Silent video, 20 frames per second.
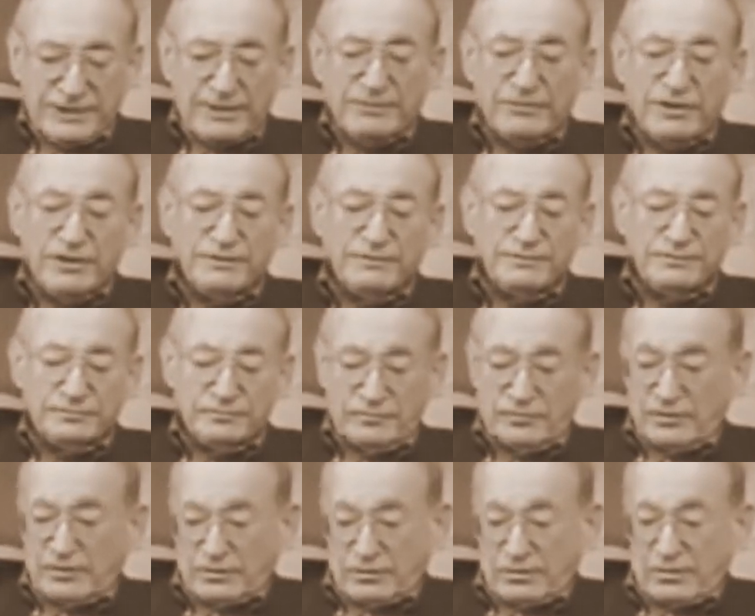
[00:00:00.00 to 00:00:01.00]
someone,
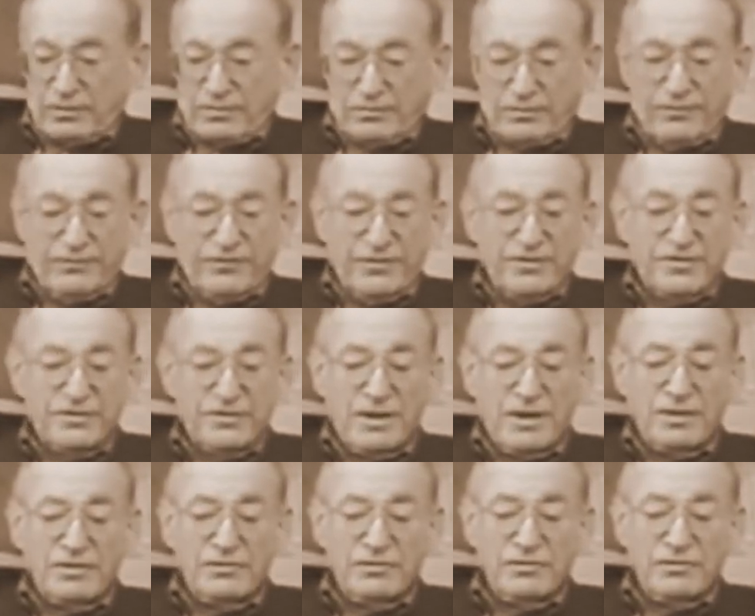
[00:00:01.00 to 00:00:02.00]
a
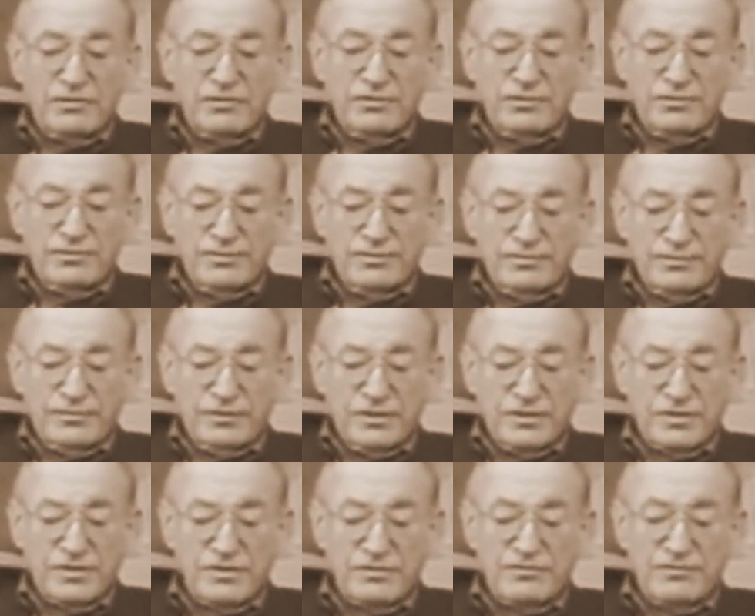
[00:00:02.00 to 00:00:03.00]
professor I knew, a
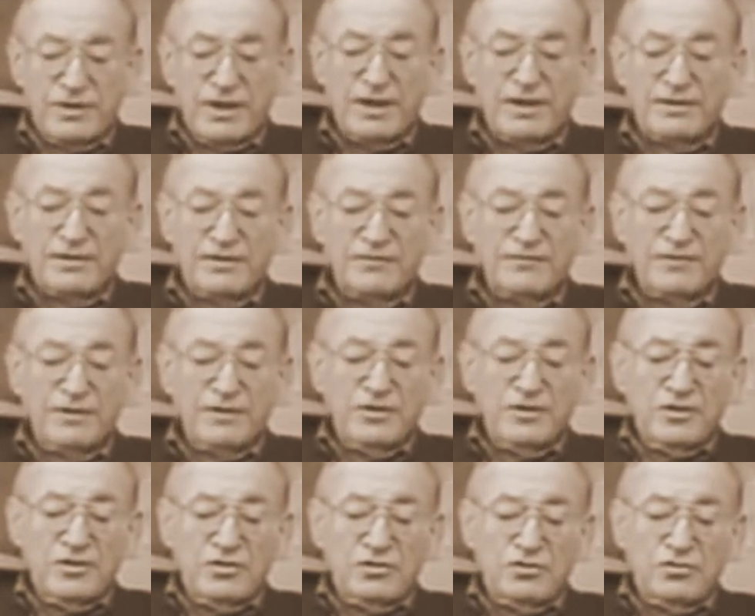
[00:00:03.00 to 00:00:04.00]
distant relative,
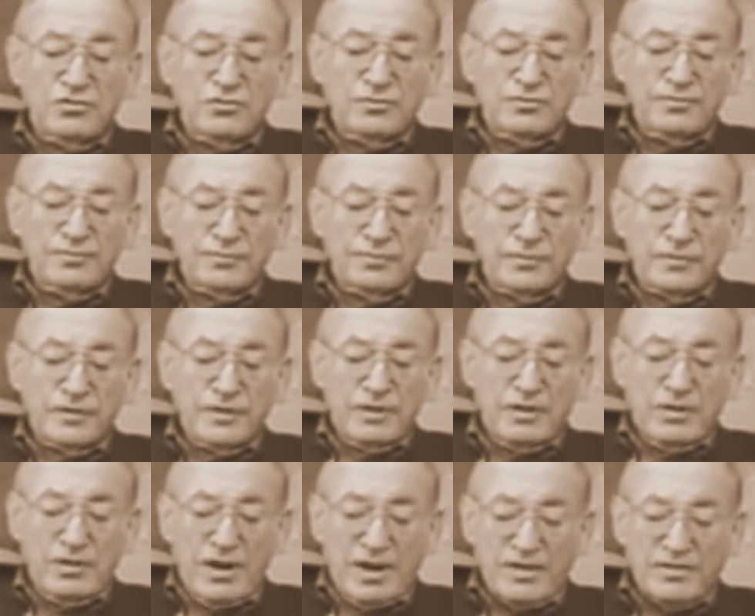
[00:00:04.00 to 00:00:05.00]
who
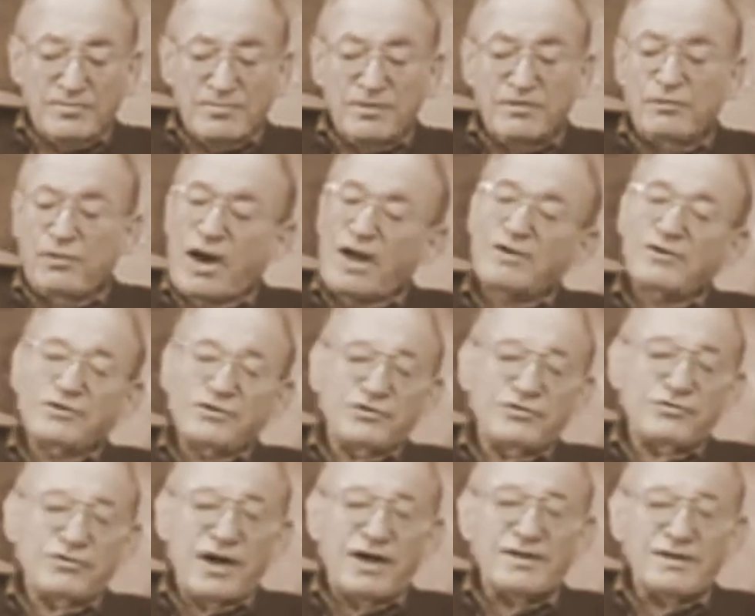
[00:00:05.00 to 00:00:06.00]
asked me, why
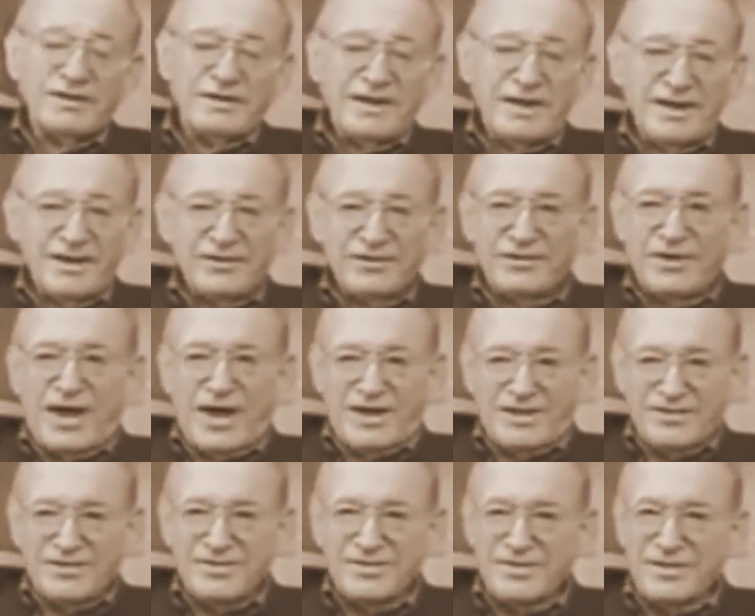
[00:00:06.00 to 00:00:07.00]
don't you write a letter to
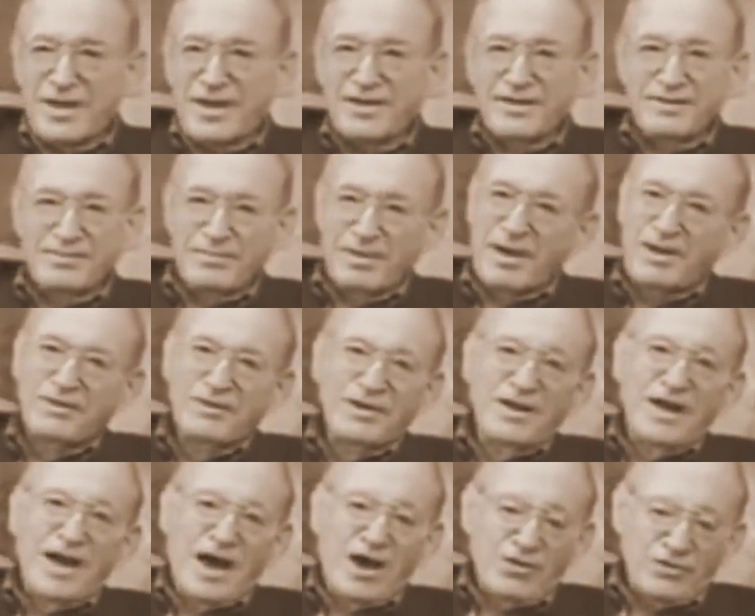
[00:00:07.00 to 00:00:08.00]
Einstein about
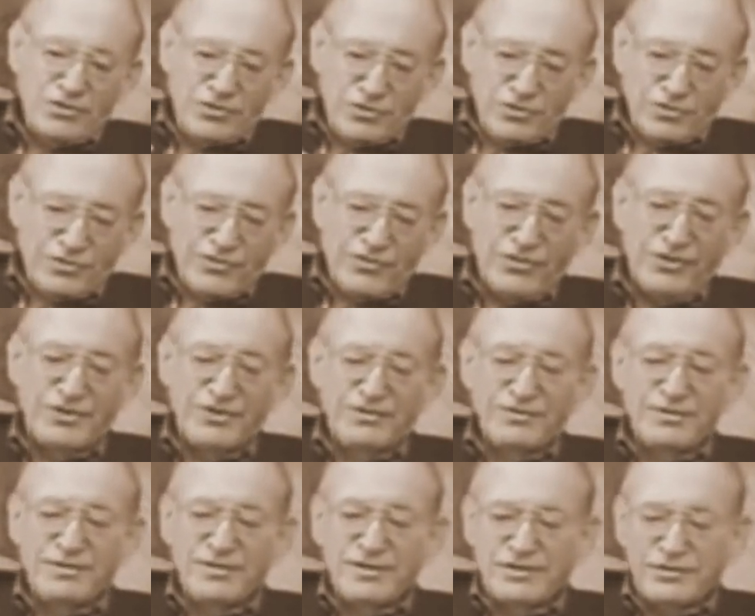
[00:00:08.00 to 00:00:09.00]
how your
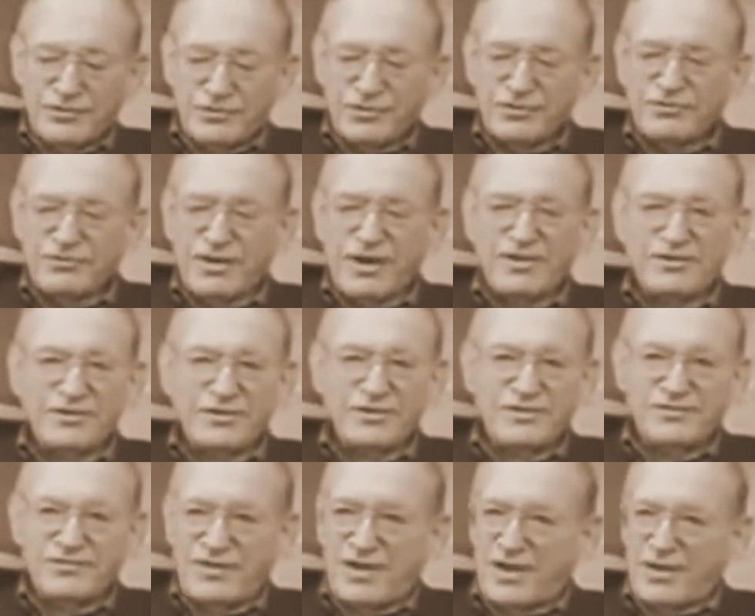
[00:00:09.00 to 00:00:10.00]
theory that you're trying to
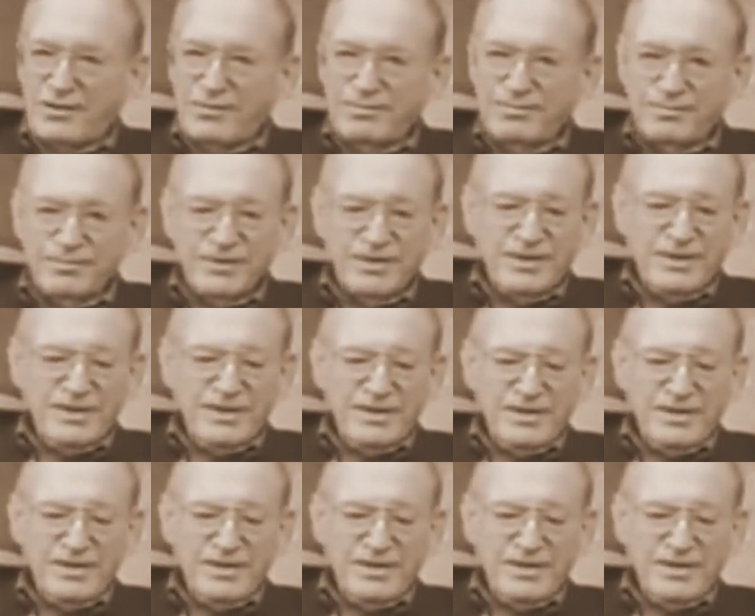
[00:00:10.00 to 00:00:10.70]
develop